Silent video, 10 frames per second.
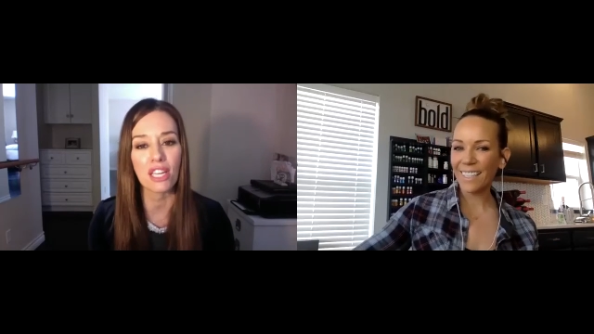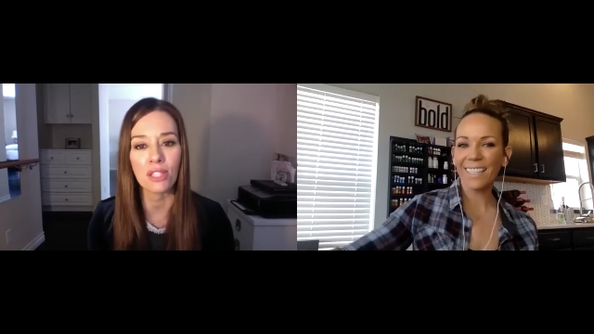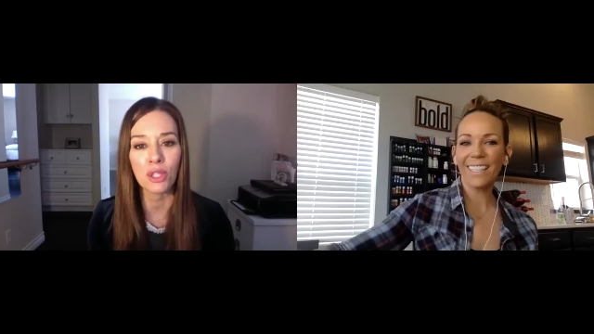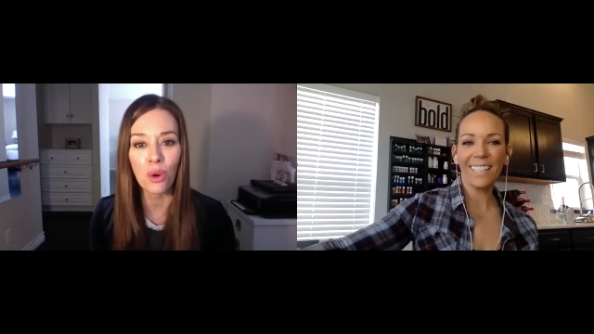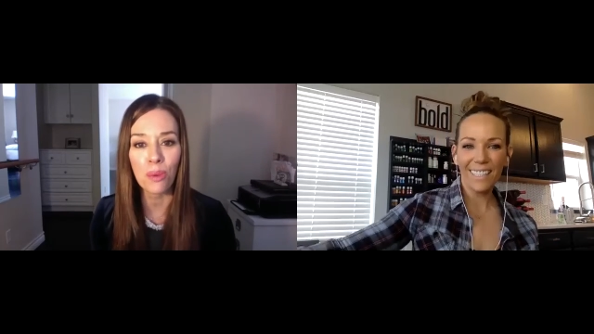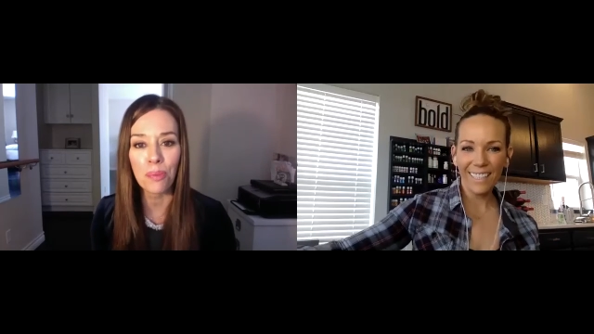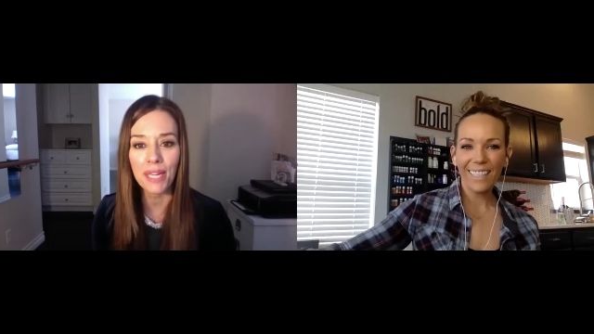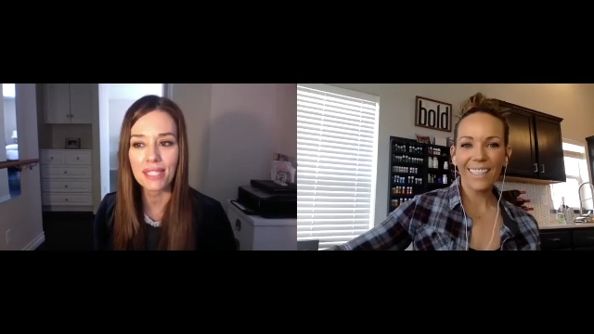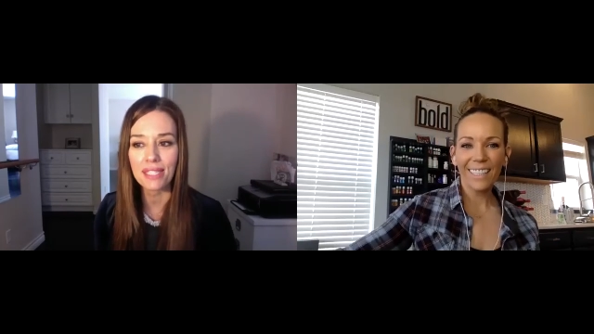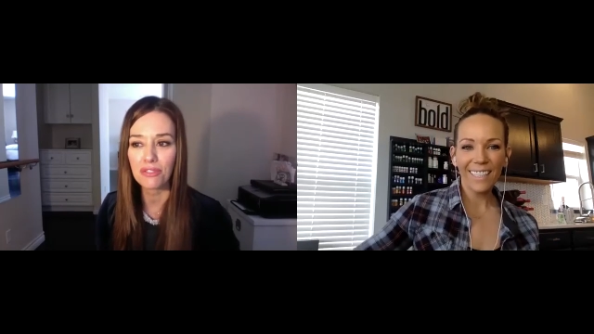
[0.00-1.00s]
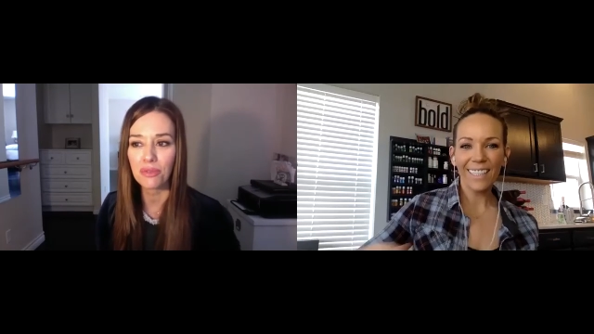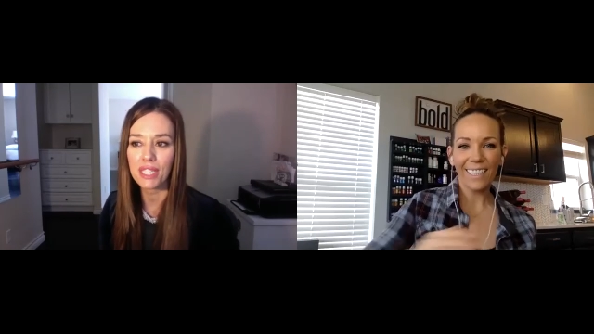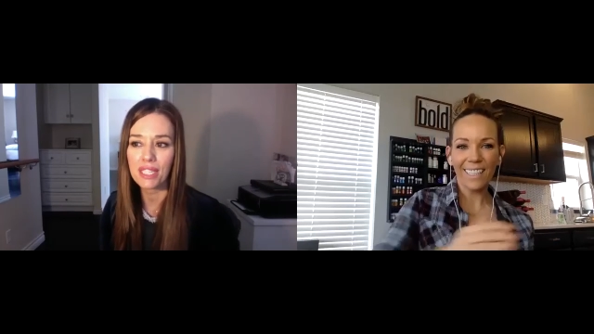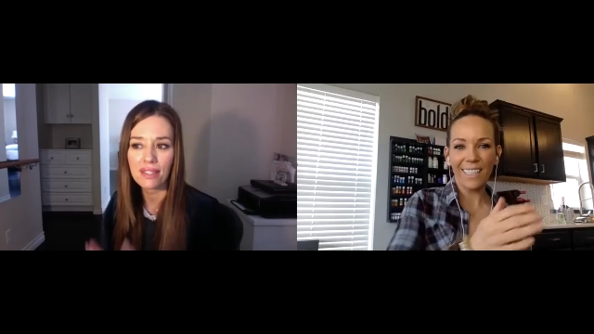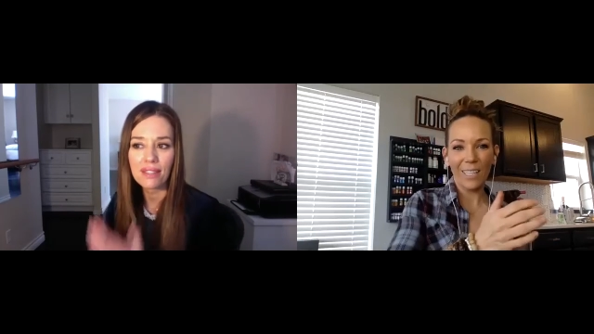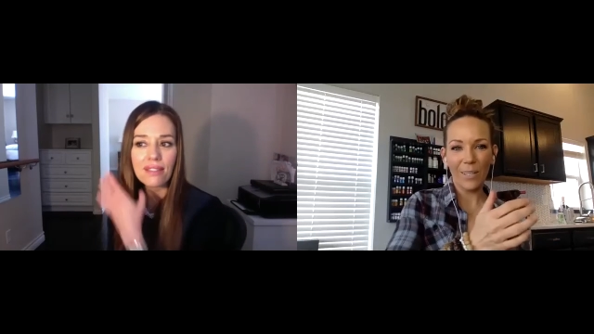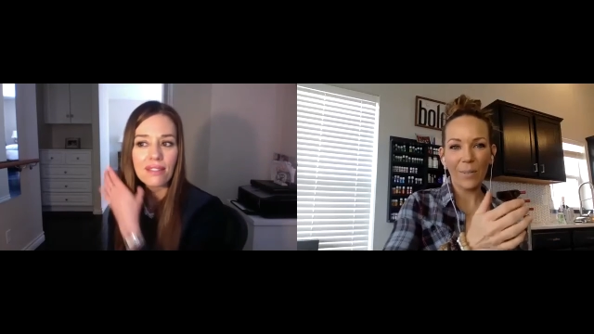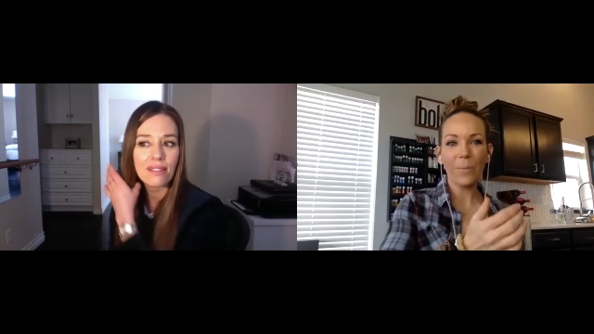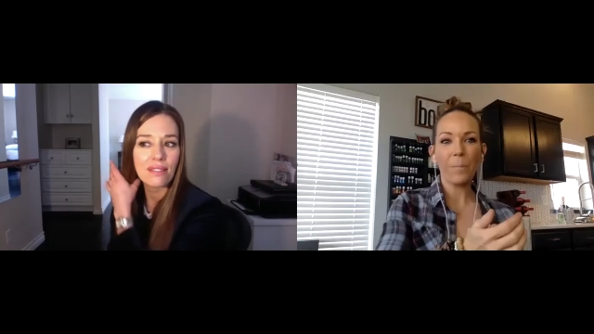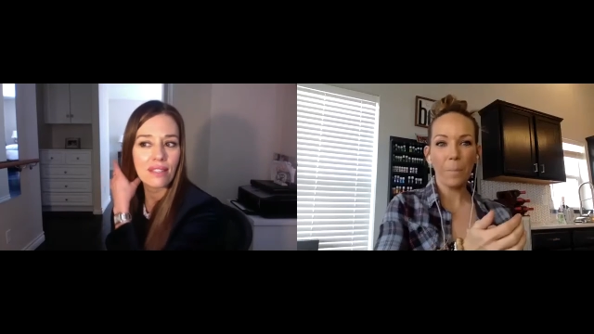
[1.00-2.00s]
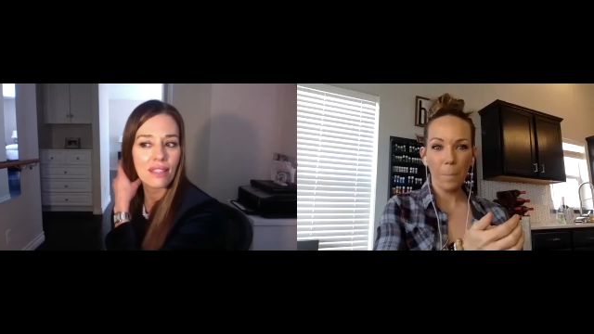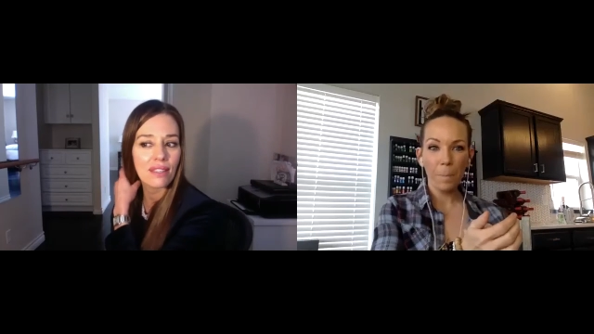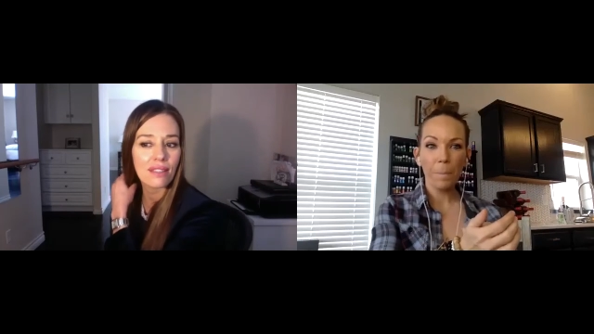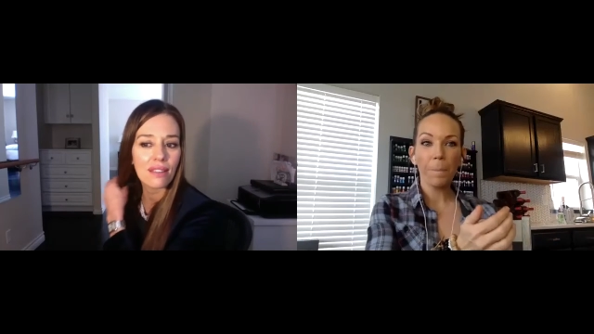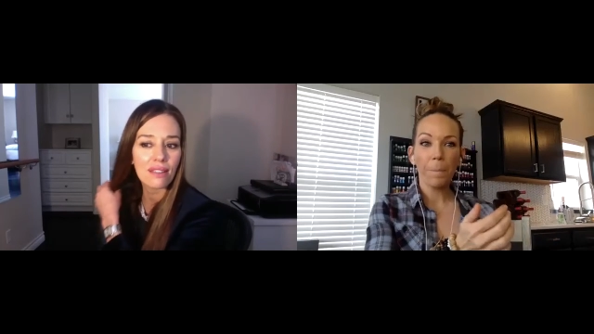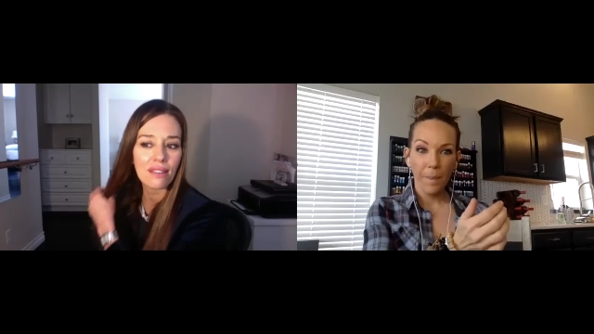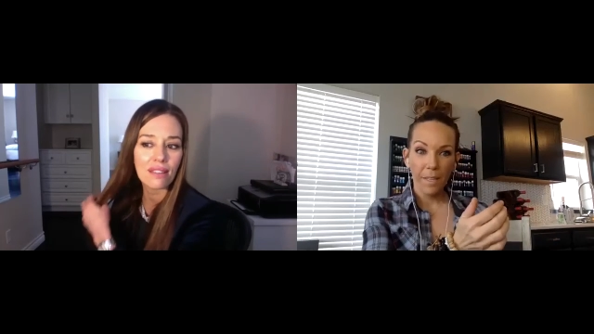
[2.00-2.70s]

Speaker 1: reach out to corporate and see if we can can